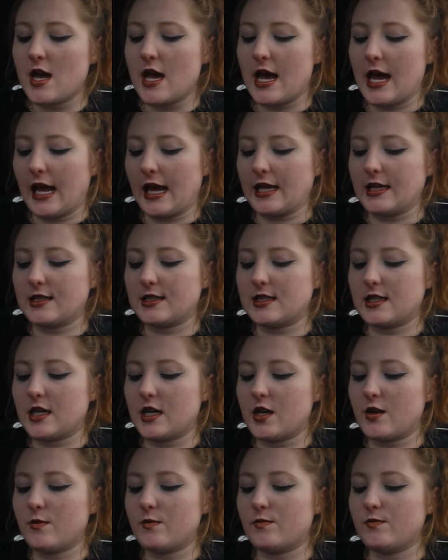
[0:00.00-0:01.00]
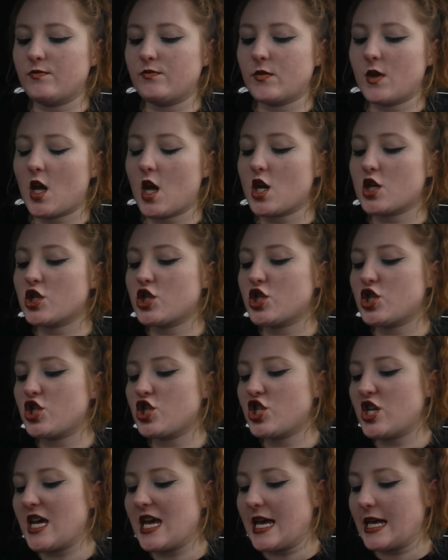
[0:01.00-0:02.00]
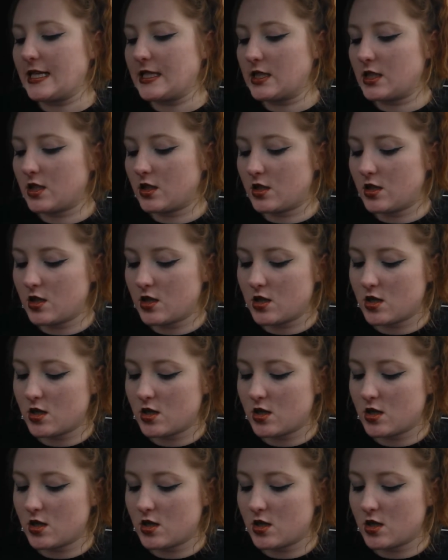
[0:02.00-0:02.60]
And, shit.